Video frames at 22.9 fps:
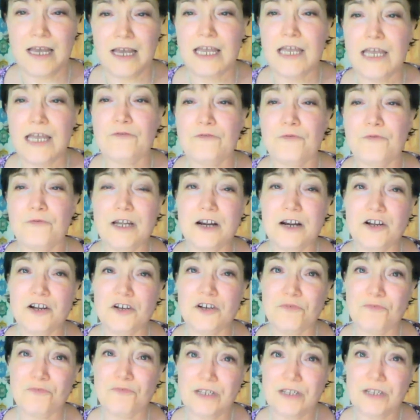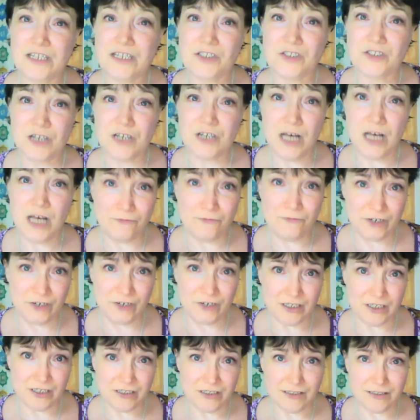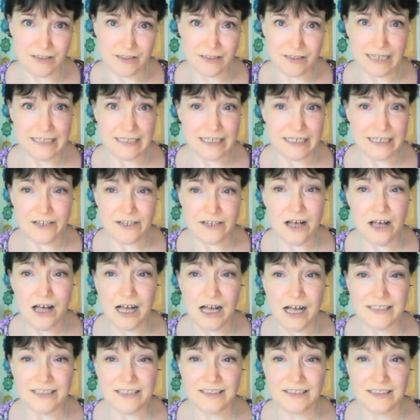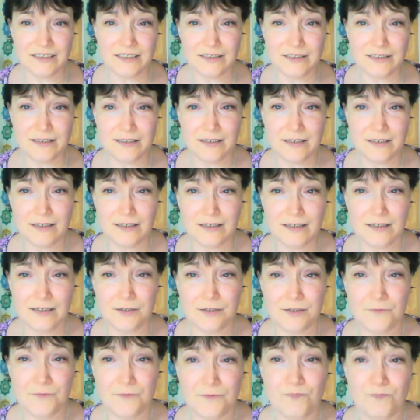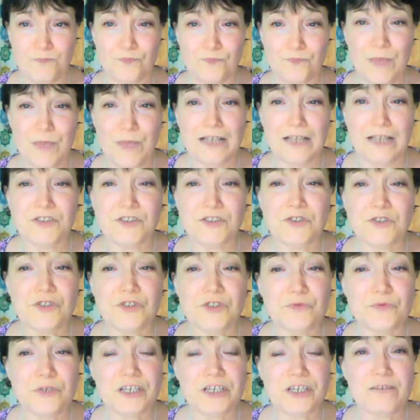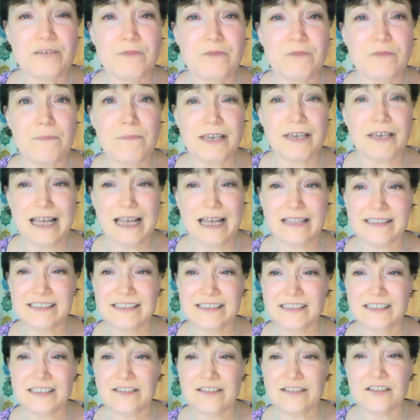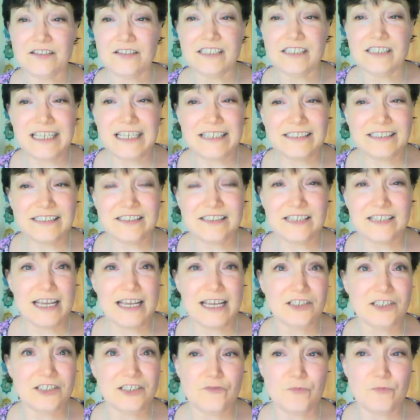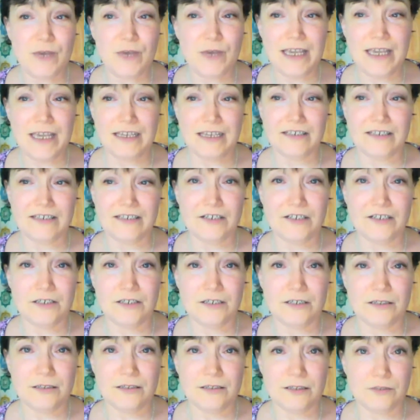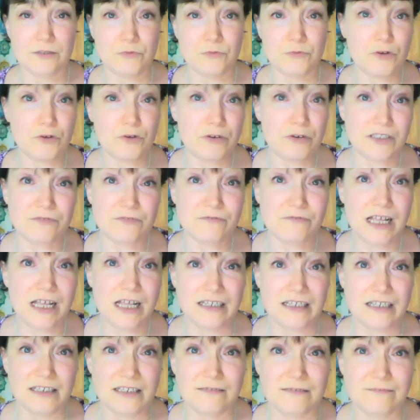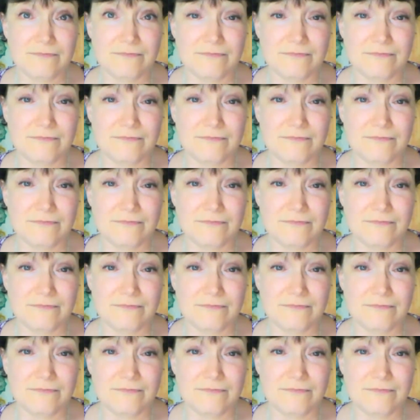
If we are committed to comfort at any cost, as soon as we come up against the least edge of pain, we're going to run.